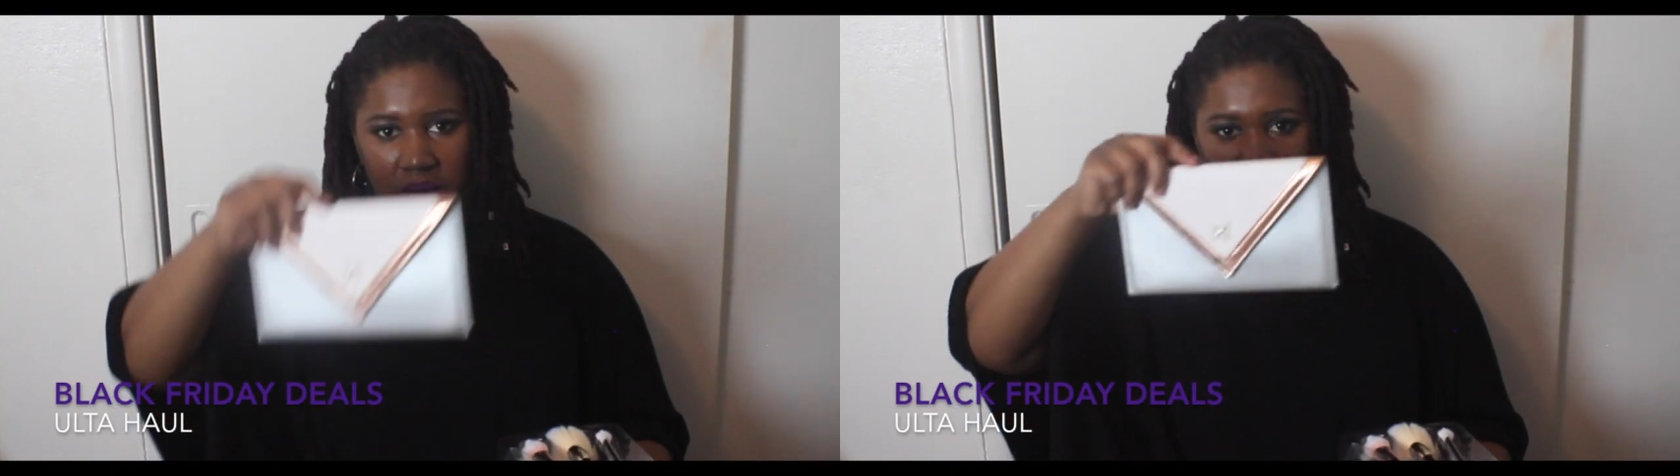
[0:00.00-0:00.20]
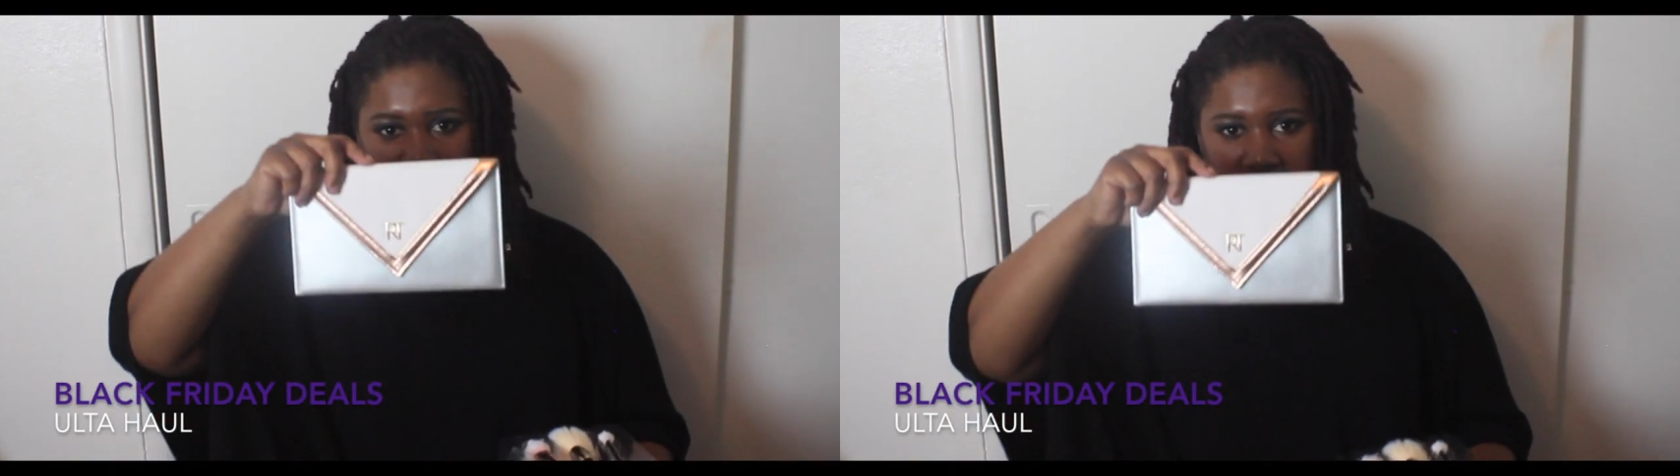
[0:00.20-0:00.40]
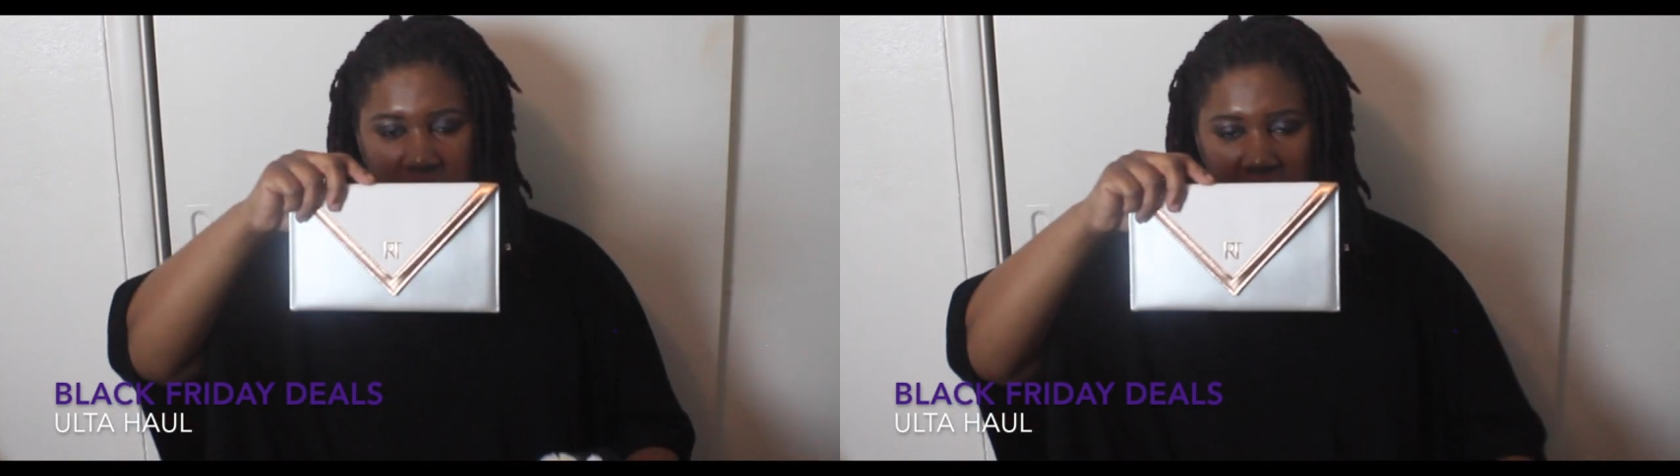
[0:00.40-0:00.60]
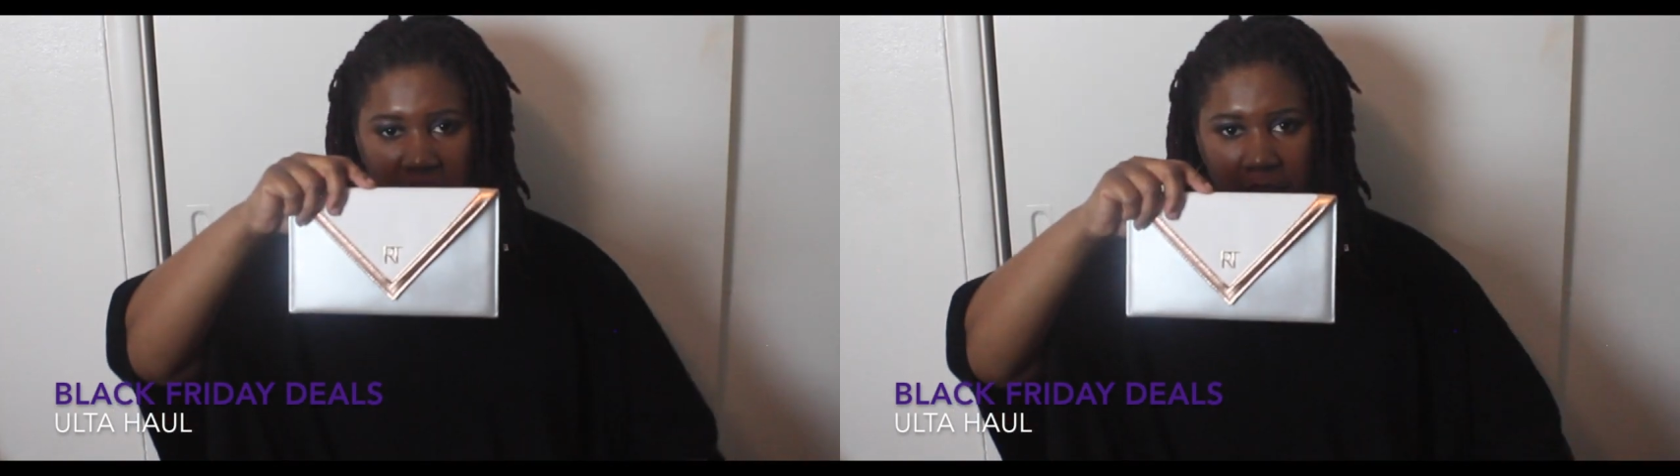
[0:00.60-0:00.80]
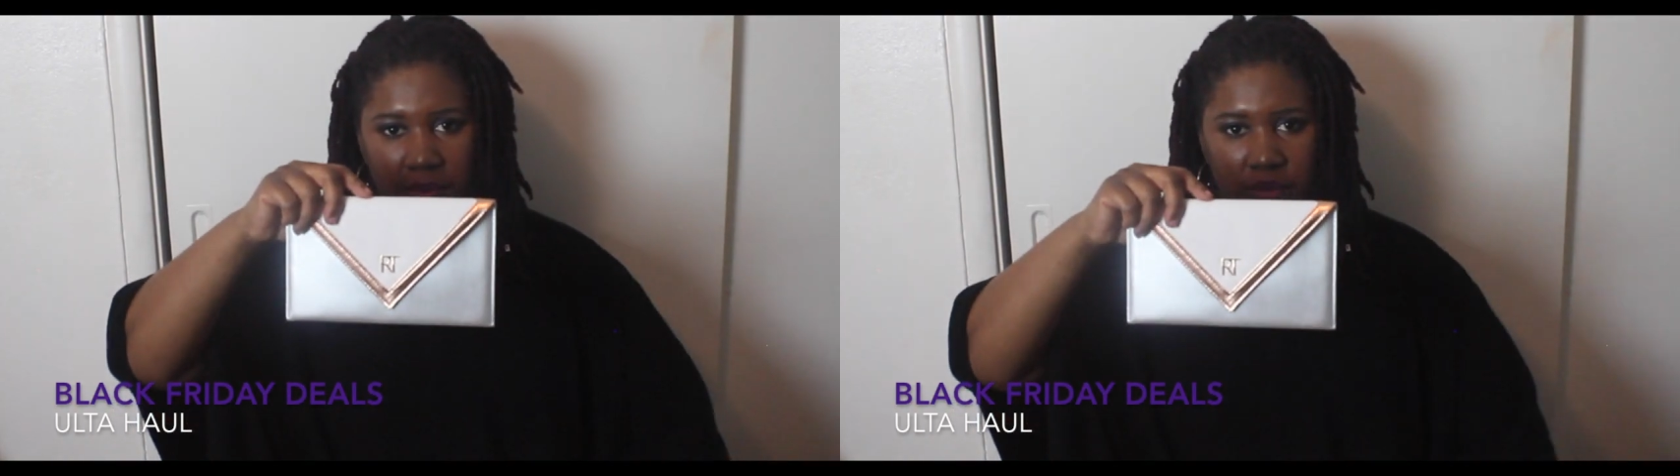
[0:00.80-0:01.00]
clutch that
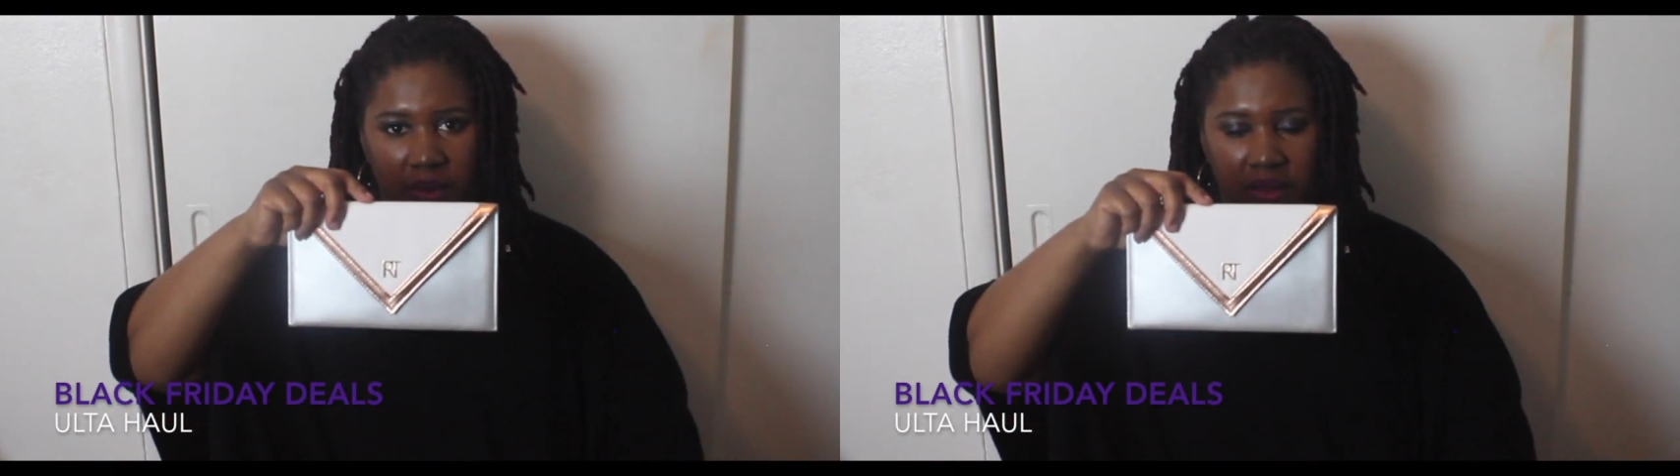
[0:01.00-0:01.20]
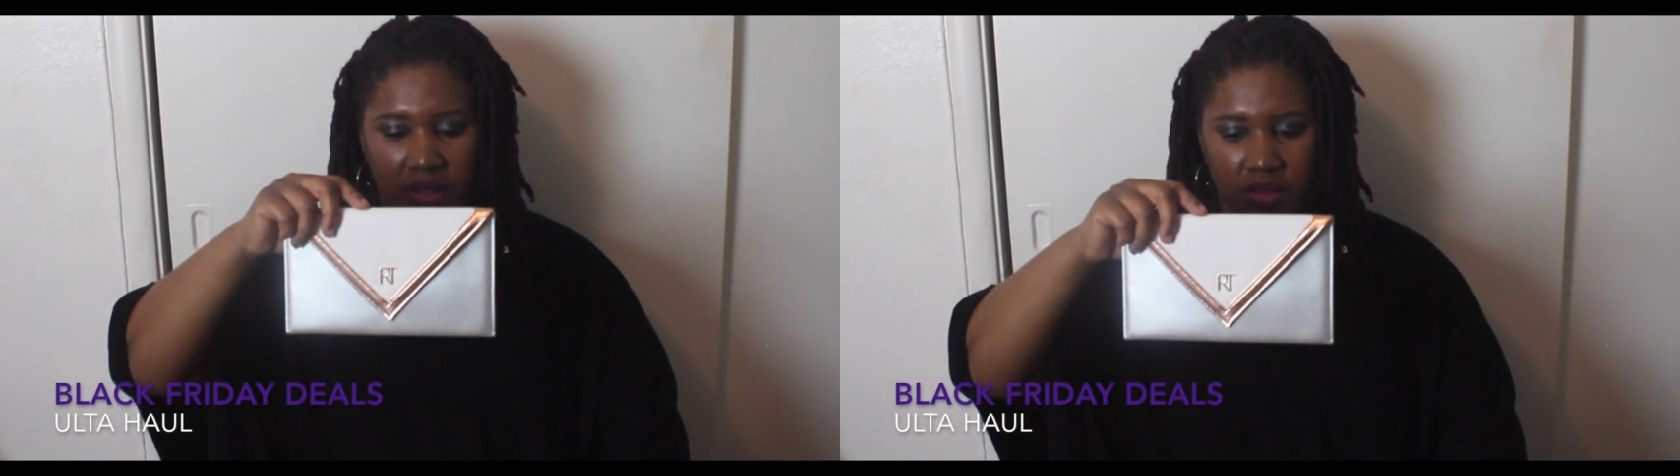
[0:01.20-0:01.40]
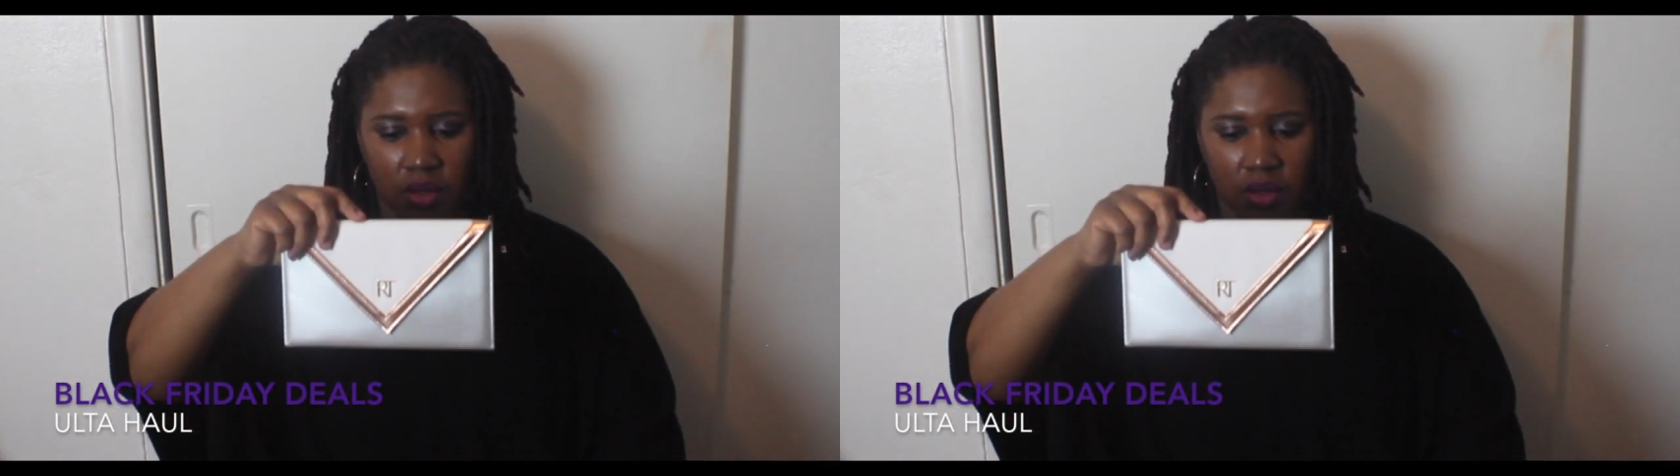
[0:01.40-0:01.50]
comes with it.